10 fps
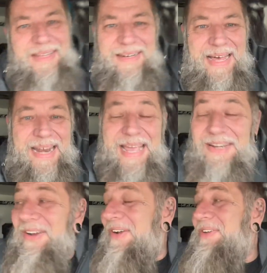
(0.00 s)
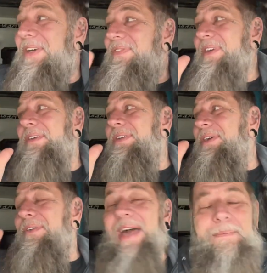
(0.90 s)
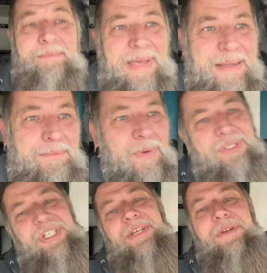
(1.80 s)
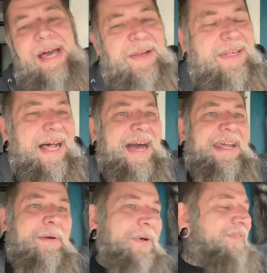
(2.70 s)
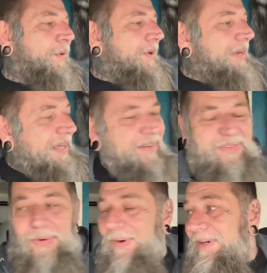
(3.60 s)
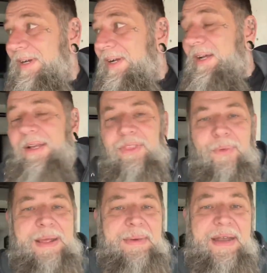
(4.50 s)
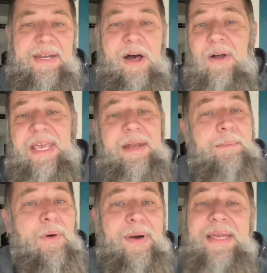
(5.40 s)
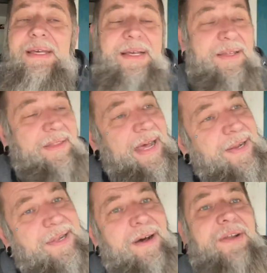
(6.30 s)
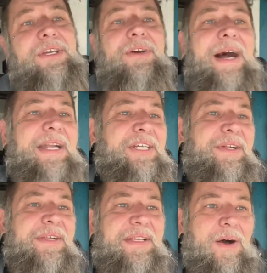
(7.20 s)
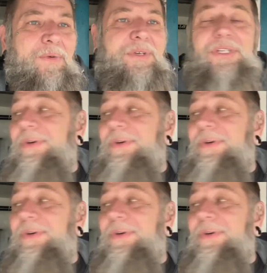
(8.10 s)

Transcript: not hating on you if you do that big bullshit. You got to slide in with a forklift or three men, a donkey, and a boy. That's on you. I just don't